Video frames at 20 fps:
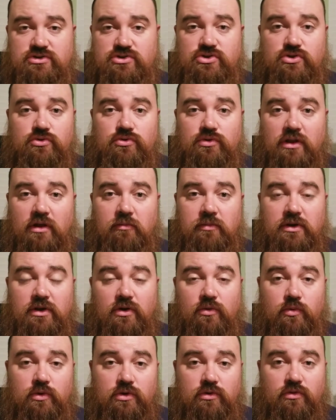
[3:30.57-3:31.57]
So you let me know
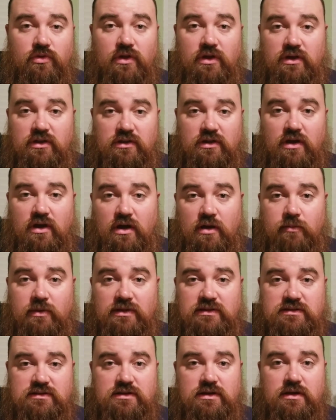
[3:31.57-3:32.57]
what you think in the
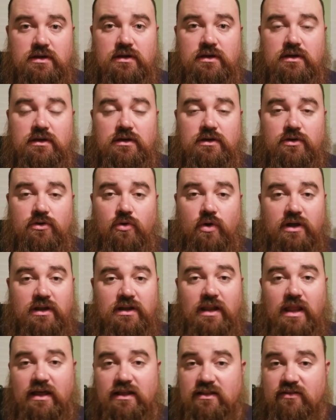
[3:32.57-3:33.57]
comments. Go ahead and
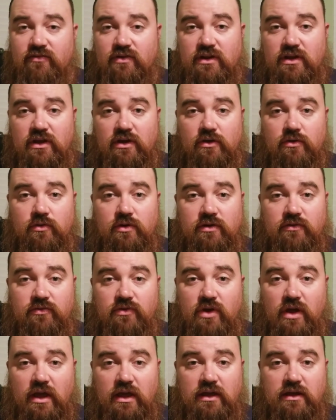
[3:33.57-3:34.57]
like the video if you
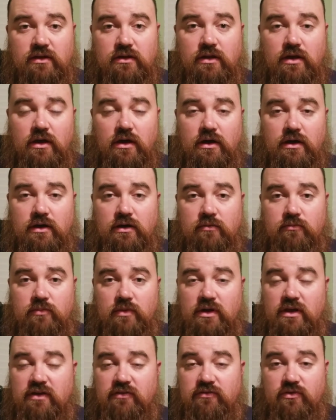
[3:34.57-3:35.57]
can. Um,
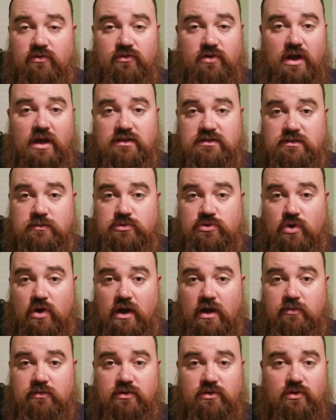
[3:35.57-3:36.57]
if you're not
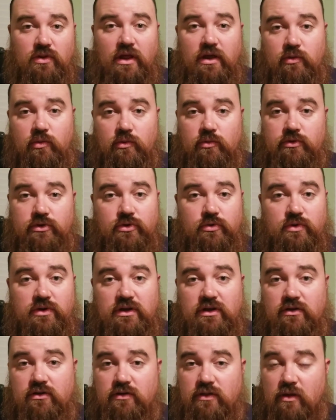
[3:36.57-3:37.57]
subscribed and you like what we're doing
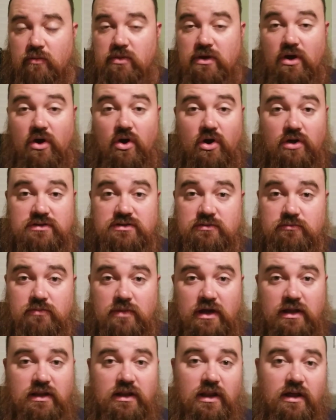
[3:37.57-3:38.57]
here, that'd be awesome.
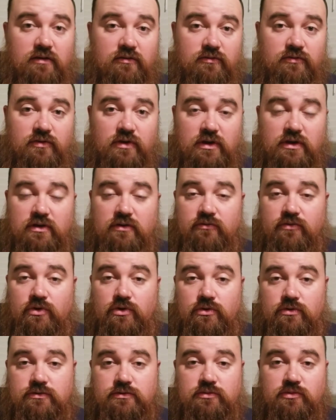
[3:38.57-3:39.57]
I'd love for you
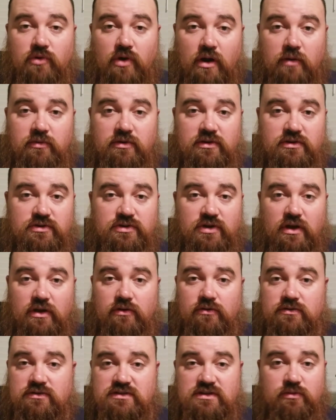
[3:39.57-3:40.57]
to subscribe to the
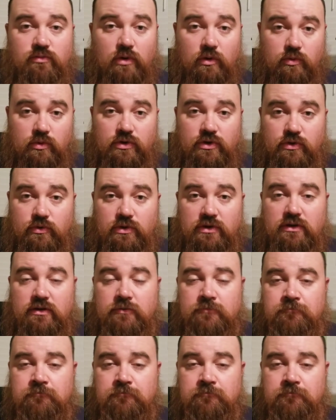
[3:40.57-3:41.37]
channel and see what we're doing.